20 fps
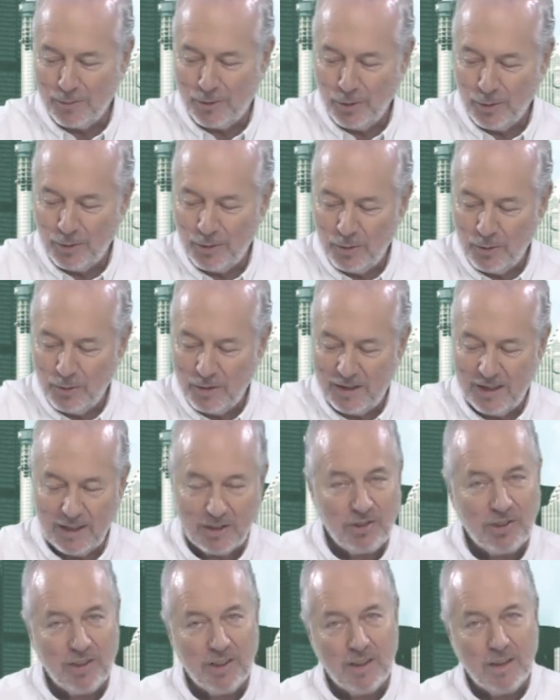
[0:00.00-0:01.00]
to a new
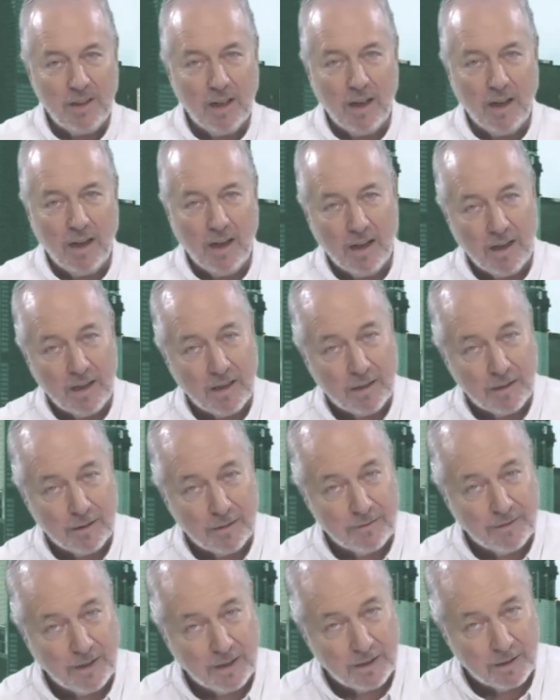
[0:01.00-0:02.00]
edition
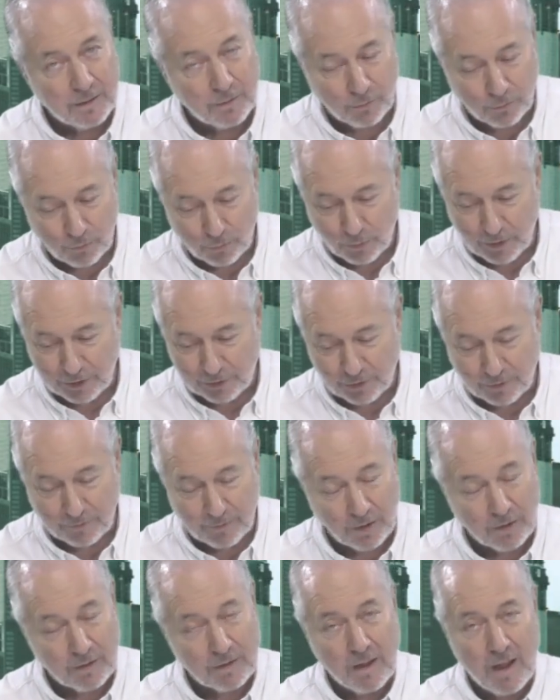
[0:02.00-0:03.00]
of Richard
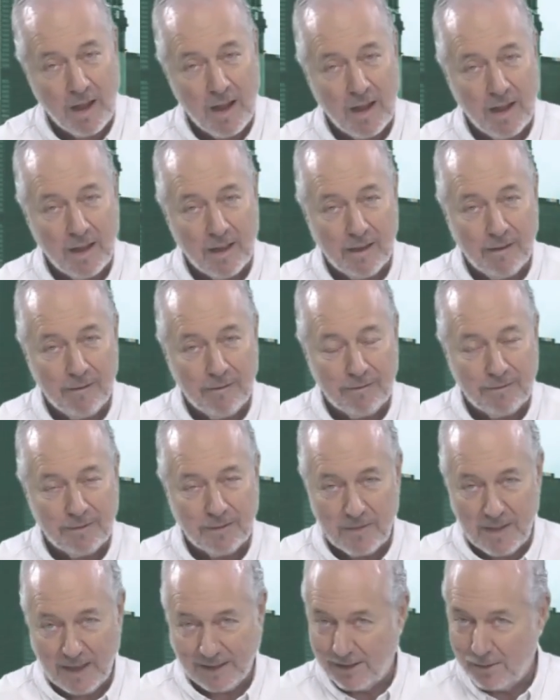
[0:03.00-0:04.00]
Vaughan Live.
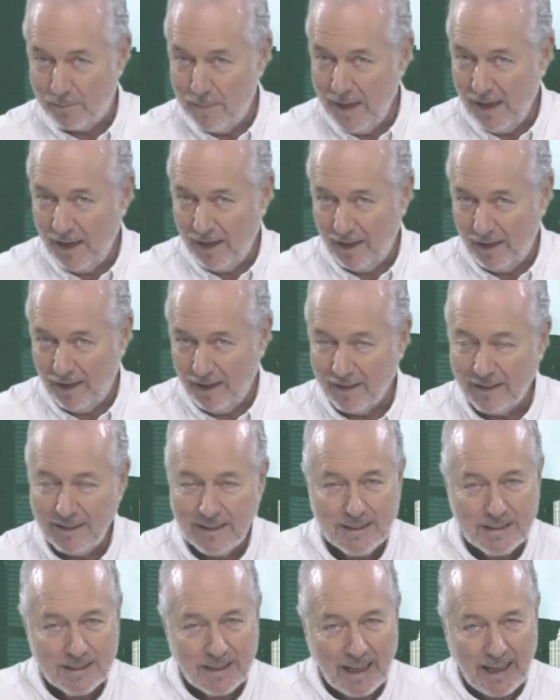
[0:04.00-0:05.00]
That's me.
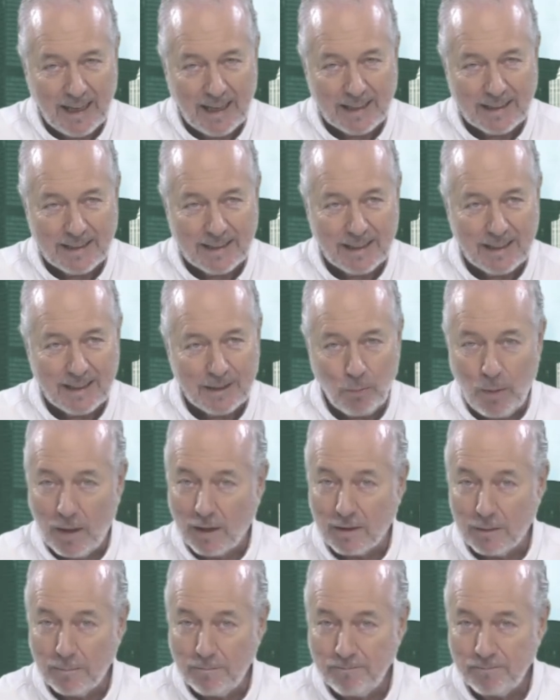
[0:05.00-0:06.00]
And
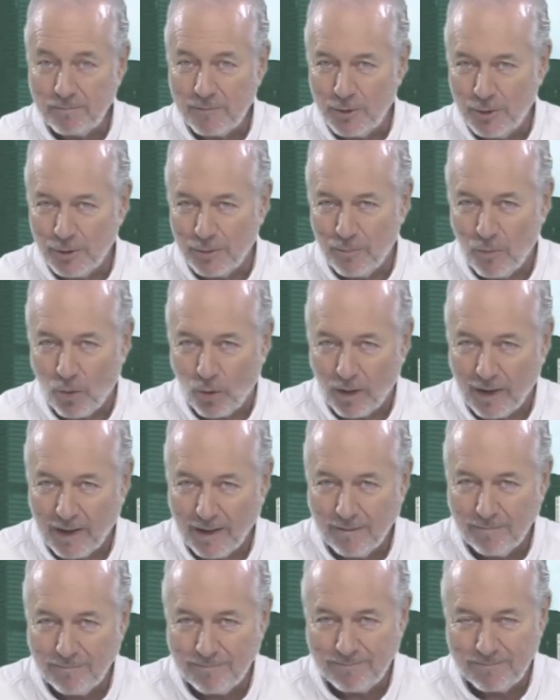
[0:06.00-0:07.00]
welcome. Good
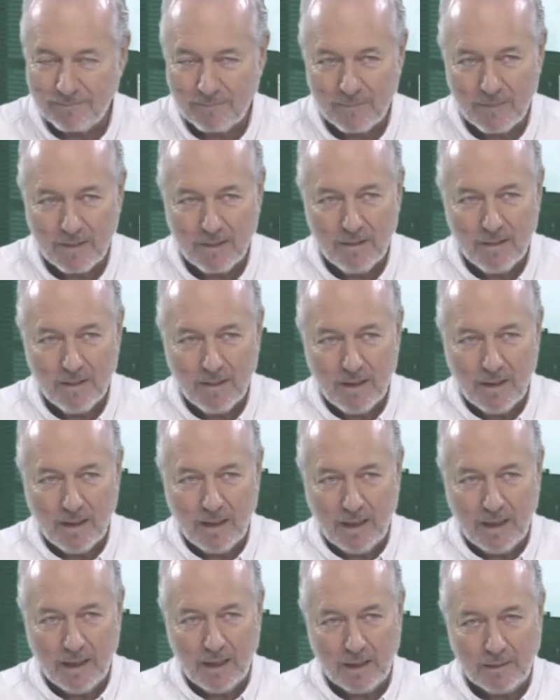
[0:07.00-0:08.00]
morning.
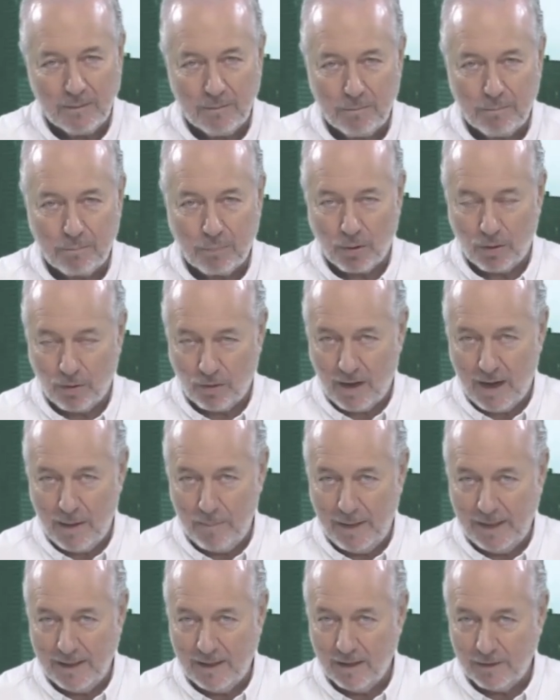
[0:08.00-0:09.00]

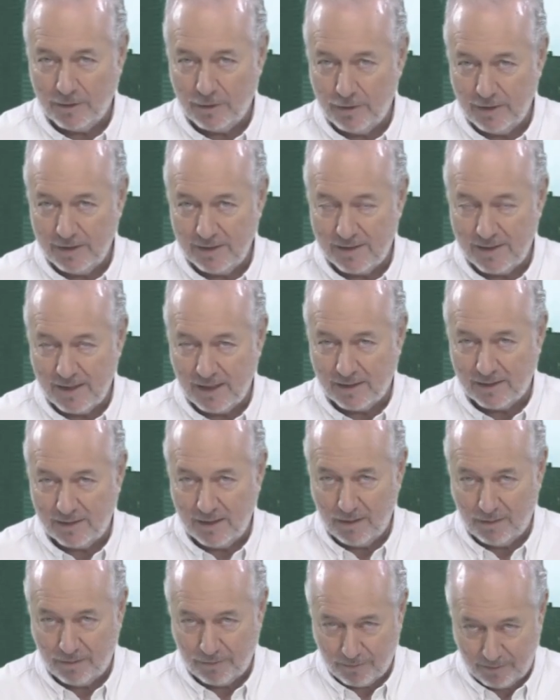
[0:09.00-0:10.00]
Program
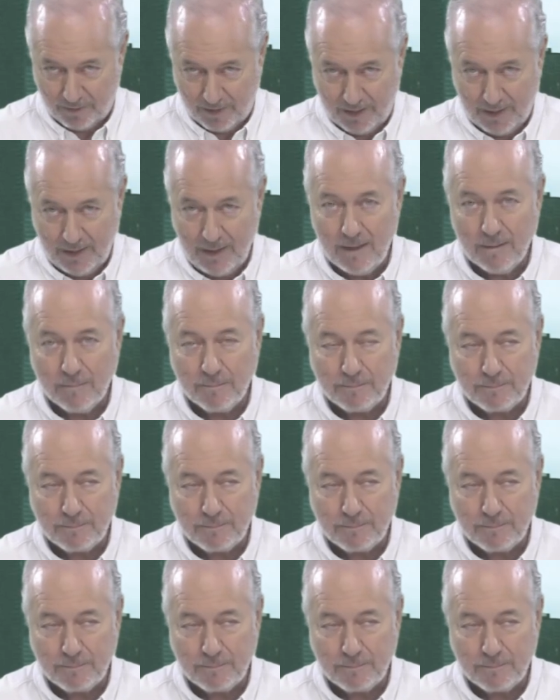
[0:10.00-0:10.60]
863.